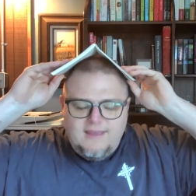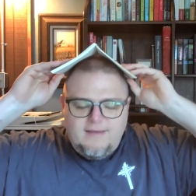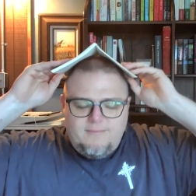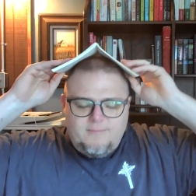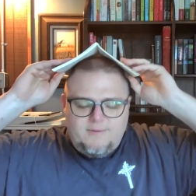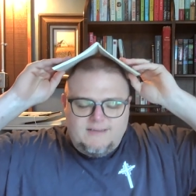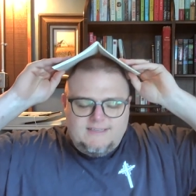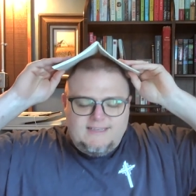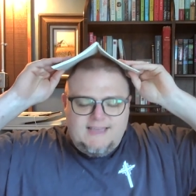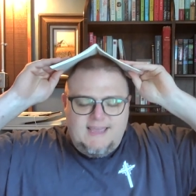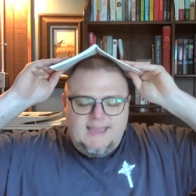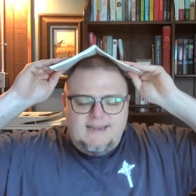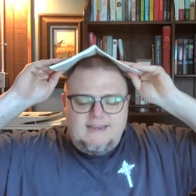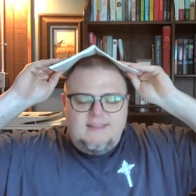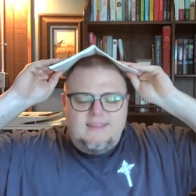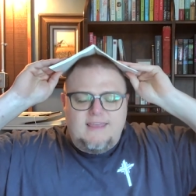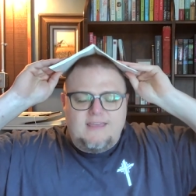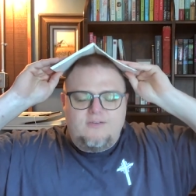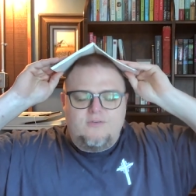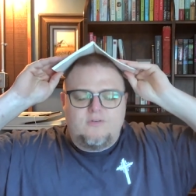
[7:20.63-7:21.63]
Pretend
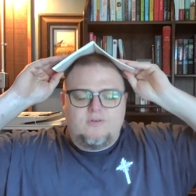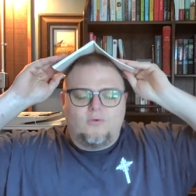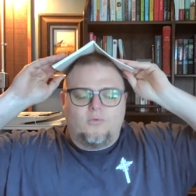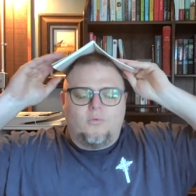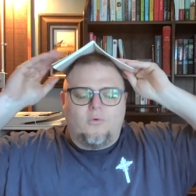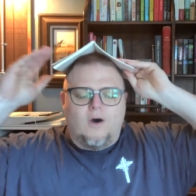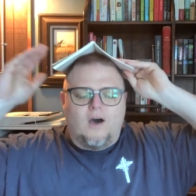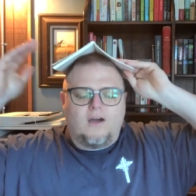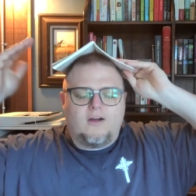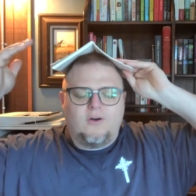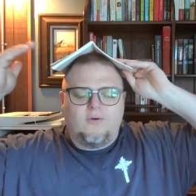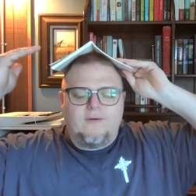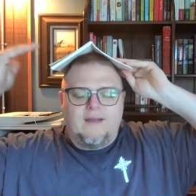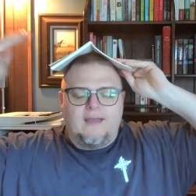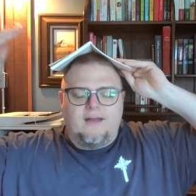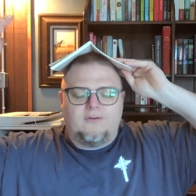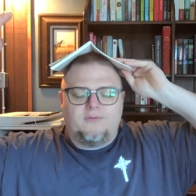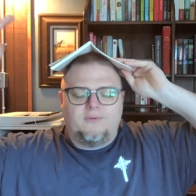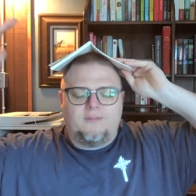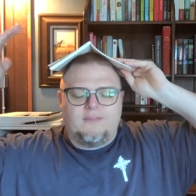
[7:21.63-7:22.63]
that you could walk
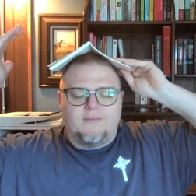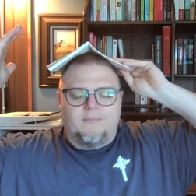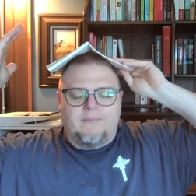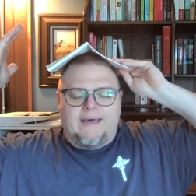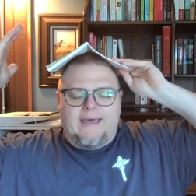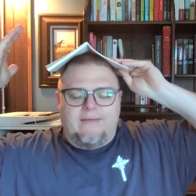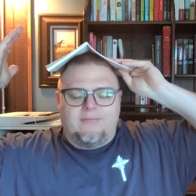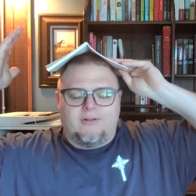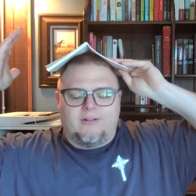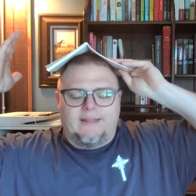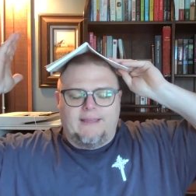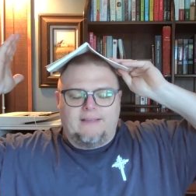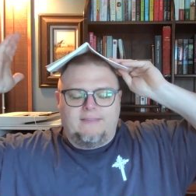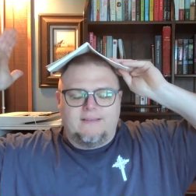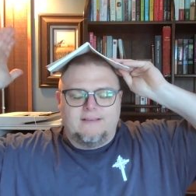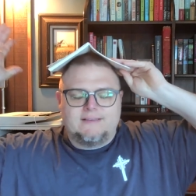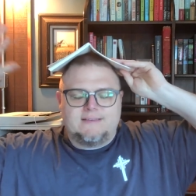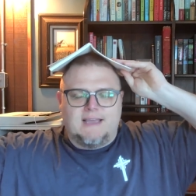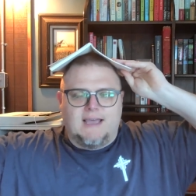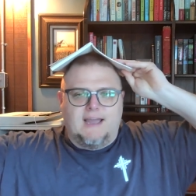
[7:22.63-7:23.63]
around with the Bible like
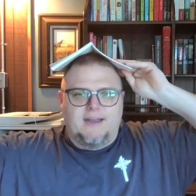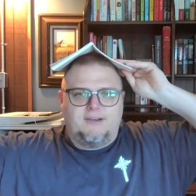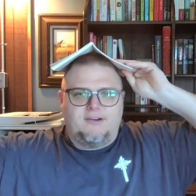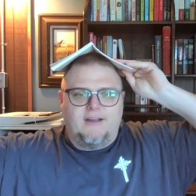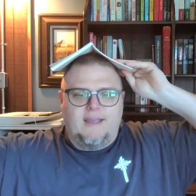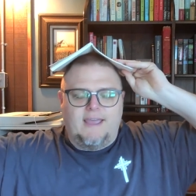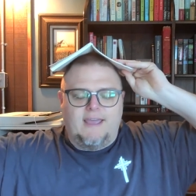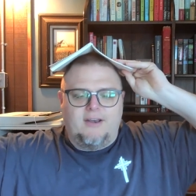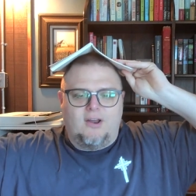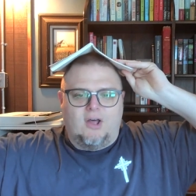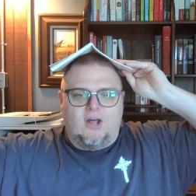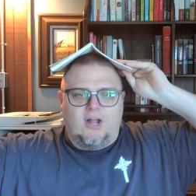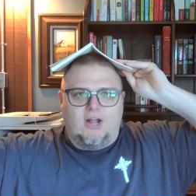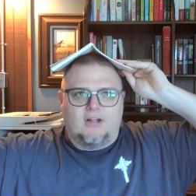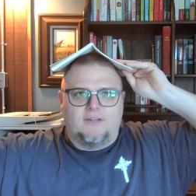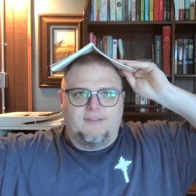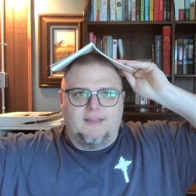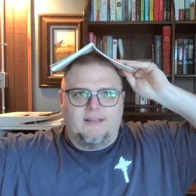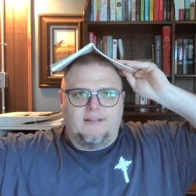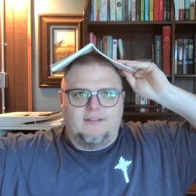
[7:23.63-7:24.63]
this on your head
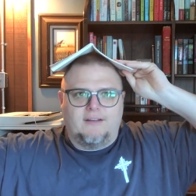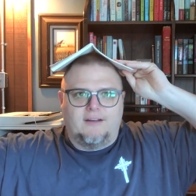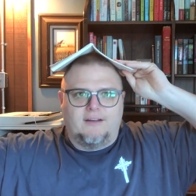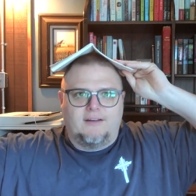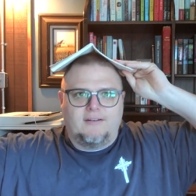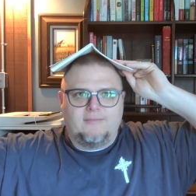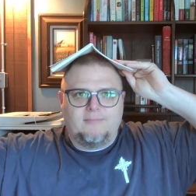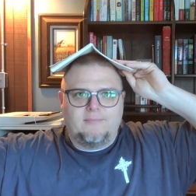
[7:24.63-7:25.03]
all day long.